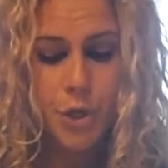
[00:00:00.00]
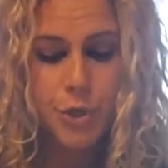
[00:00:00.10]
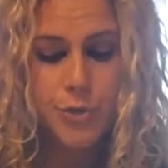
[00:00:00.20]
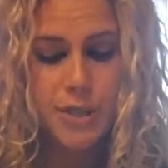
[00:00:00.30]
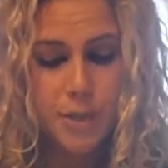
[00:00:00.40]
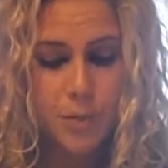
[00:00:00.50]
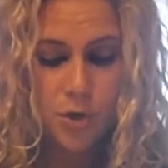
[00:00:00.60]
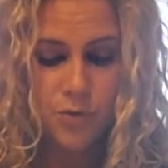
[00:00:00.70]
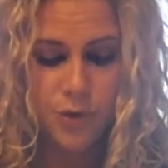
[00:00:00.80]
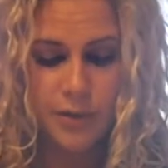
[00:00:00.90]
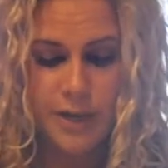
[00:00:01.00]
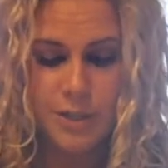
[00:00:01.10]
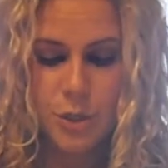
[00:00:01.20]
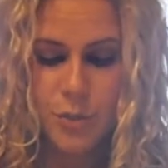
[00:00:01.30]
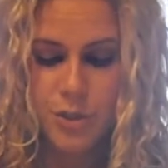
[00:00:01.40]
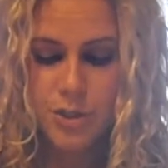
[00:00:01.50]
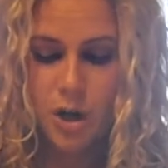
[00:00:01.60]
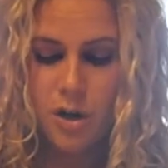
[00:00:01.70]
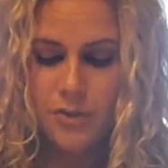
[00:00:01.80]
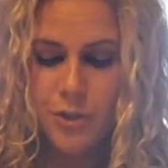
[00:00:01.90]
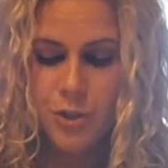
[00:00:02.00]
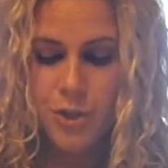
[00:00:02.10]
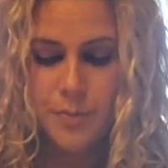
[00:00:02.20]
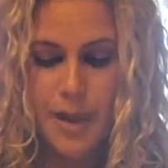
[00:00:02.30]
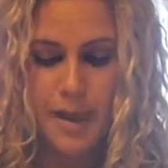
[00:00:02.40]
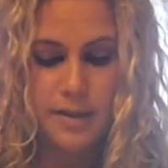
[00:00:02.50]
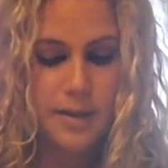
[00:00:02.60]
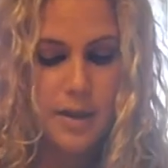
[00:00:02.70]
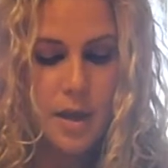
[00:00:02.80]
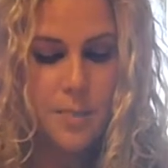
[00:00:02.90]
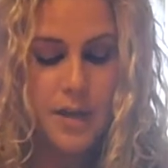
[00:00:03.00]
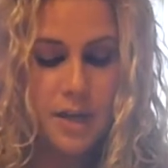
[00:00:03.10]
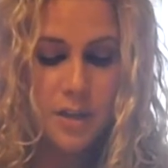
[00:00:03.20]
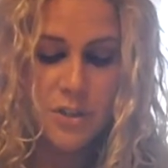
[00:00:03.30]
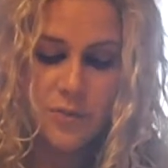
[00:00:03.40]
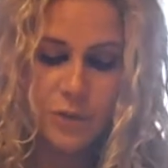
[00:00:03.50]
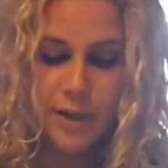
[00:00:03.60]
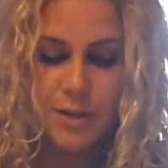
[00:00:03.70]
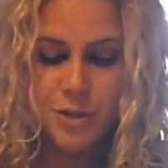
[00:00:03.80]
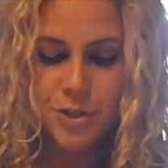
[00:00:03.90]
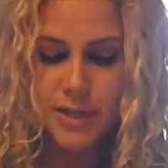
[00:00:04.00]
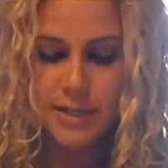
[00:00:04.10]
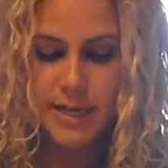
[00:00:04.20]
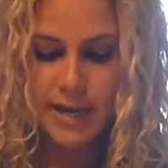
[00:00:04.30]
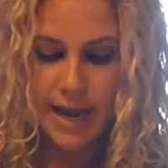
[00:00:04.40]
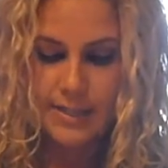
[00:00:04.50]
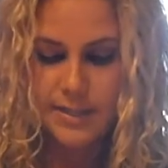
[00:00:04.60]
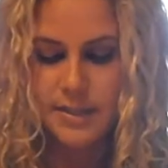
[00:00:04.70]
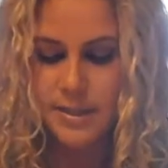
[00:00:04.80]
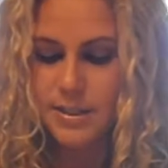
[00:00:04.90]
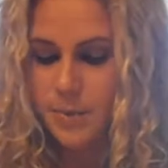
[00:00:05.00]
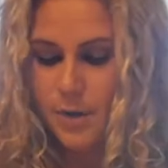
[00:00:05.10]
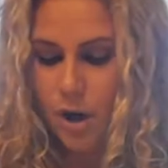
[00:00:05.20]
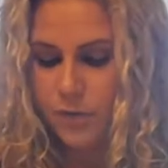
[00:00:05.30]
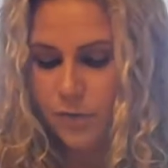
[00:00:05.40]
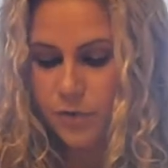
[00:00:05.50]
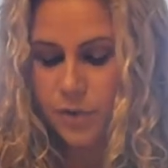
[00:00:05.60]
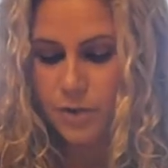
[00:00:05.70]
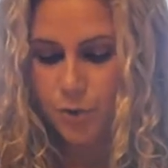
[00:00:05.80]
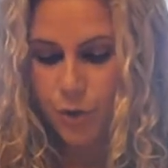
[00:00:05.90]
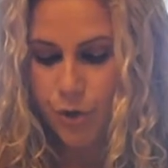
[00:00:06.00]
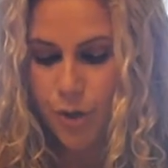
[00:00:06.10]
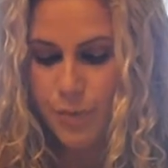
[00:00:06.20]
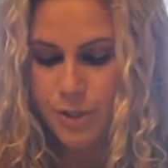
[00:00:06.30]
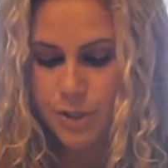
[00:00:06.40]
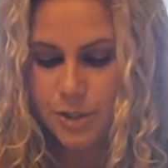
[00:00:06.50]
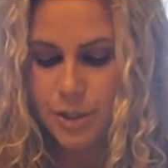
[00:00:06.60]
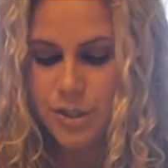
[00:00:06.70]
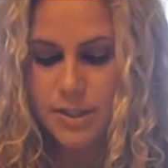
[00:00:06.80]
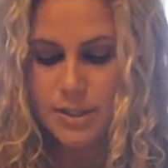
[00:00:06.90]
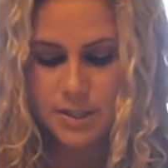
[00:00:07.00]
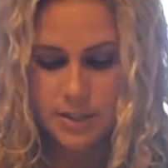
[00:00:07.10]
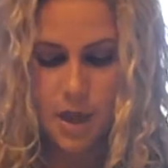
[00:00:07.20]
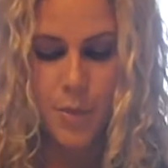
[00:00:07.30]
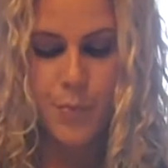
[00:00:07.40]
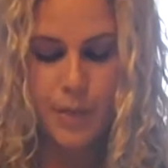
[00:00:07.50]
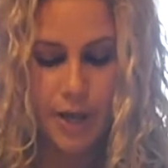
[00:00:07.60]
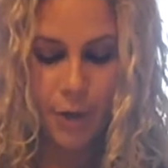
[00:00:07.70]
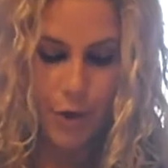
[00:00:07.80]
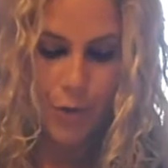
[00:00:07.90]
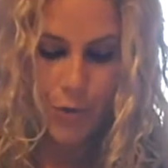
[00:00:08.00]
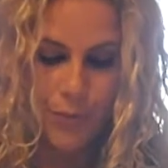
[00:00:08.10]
use chemical fertilizer, which is artificially made. Many of these fertilizers contain acid that can be harmful to the soil and potentially stunt plant growth.